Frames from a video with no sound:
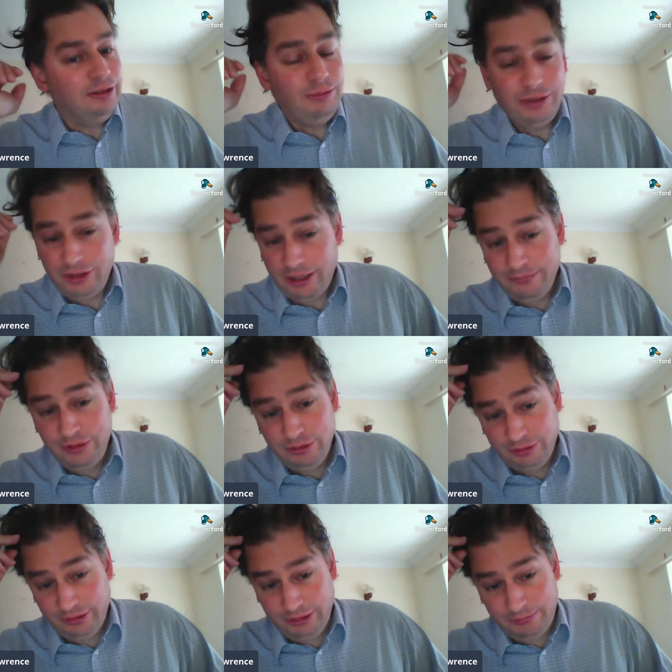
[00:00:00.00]
which I'm
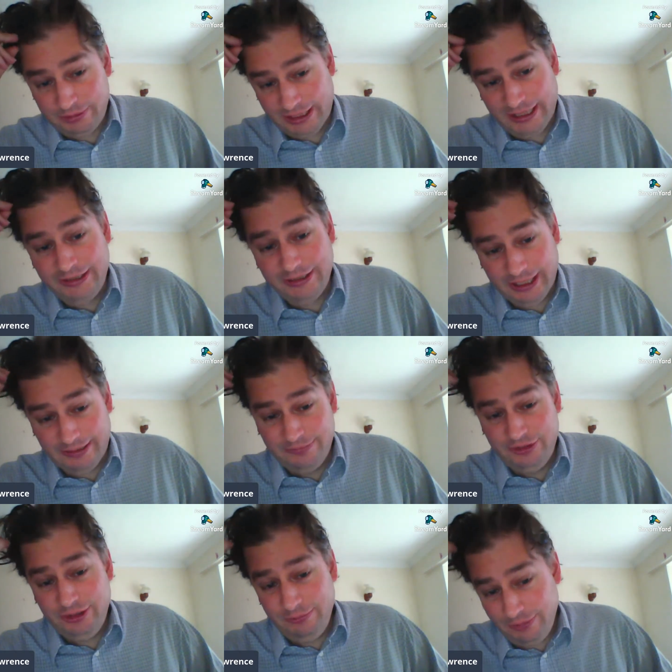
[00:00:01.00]
sure the price
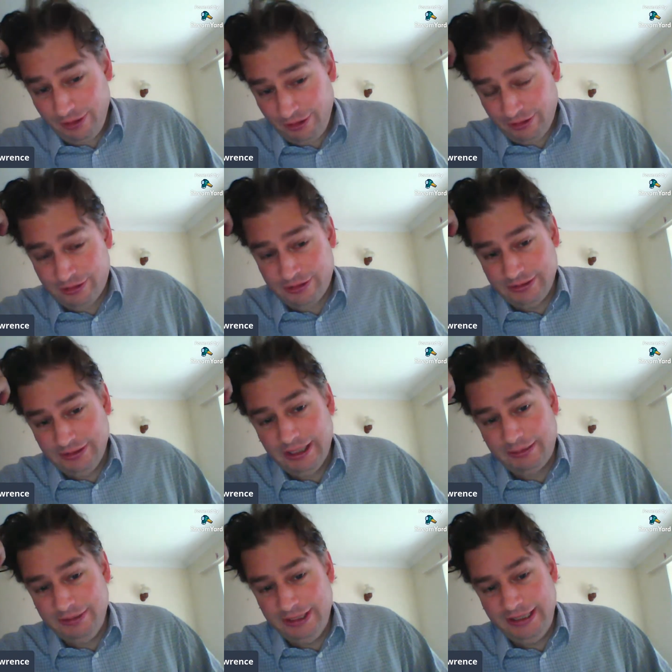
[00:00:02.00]
comes to more.
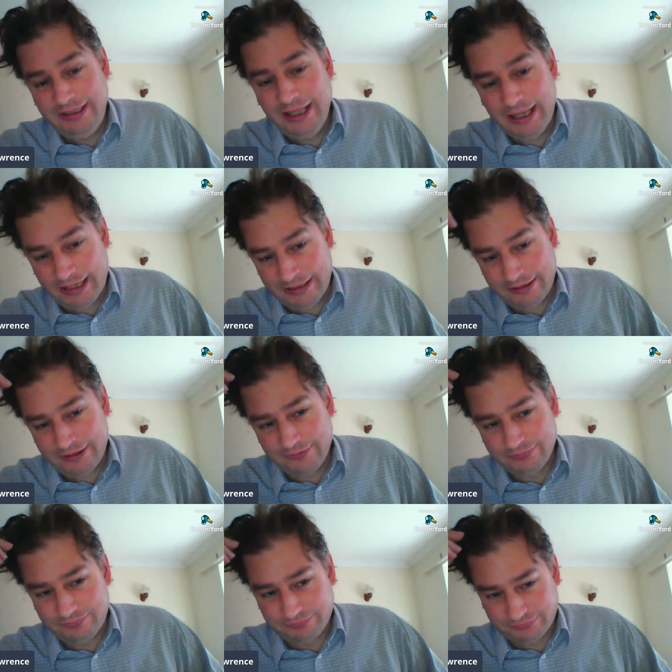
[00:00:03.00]
I mean, it does
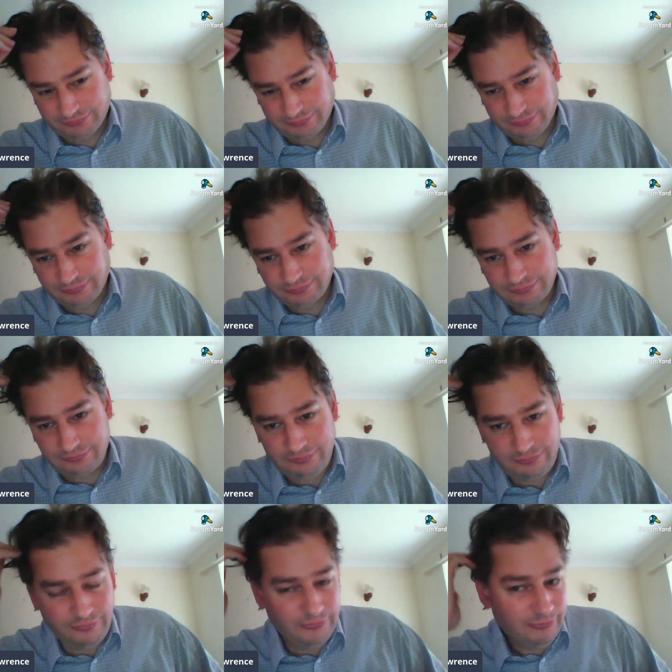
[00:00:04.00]

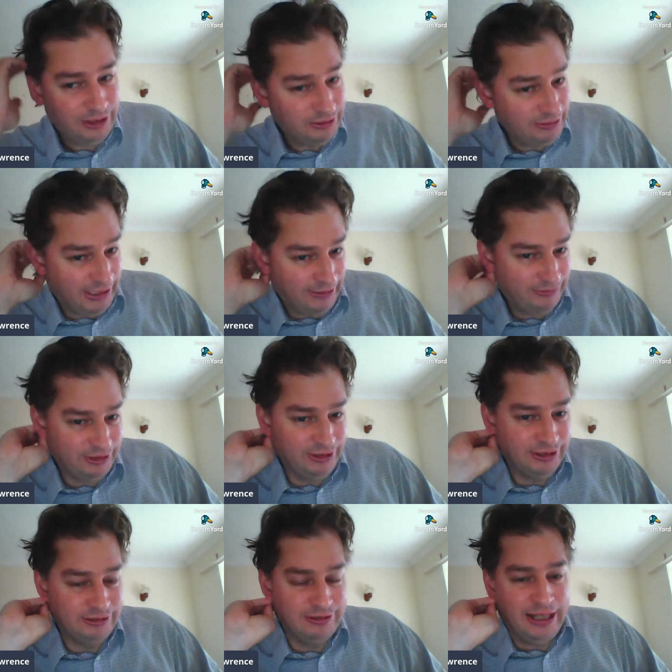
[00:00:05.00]
when you have to
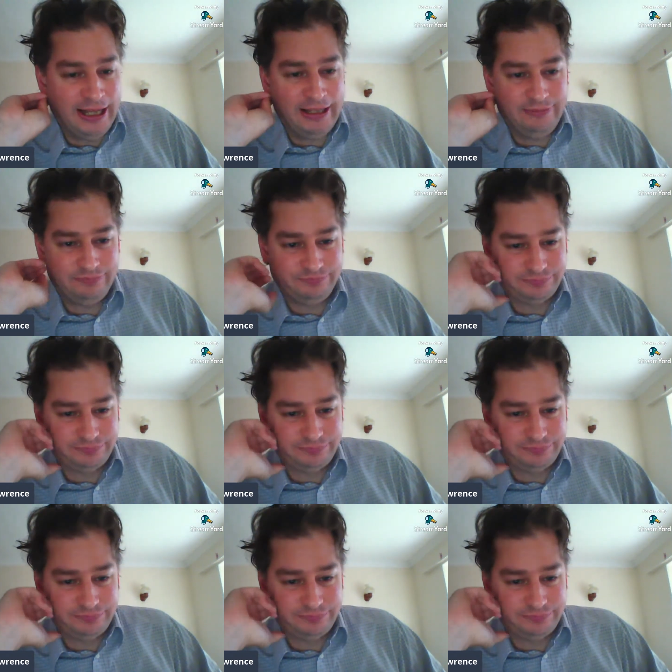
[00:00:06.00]
do that.